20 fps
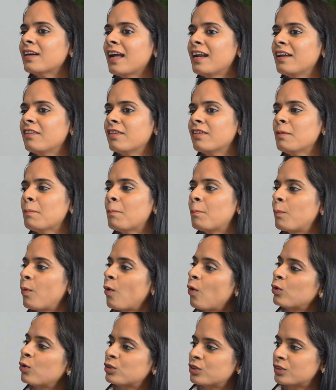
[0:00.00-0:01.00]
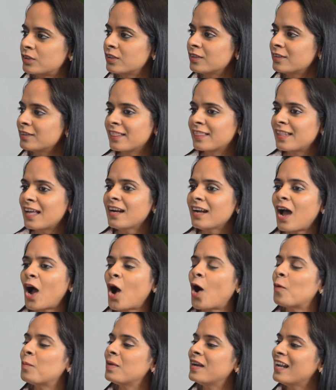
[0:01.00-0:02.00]
anyone posts, then
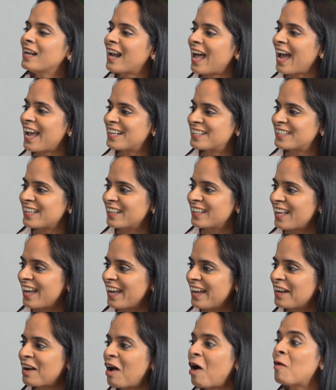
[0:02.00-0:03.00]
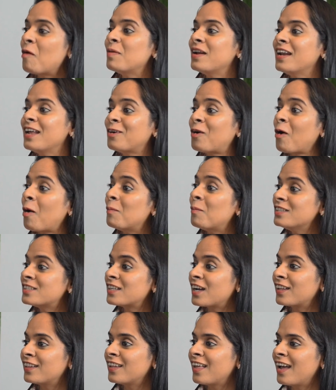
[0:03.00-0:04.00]
how many likes are there, how many
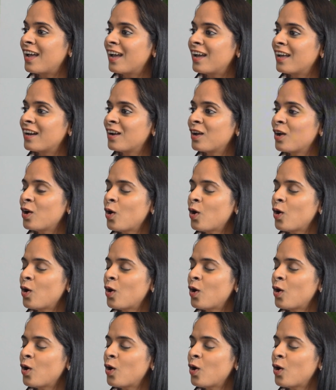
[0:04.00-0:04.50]
comments are there,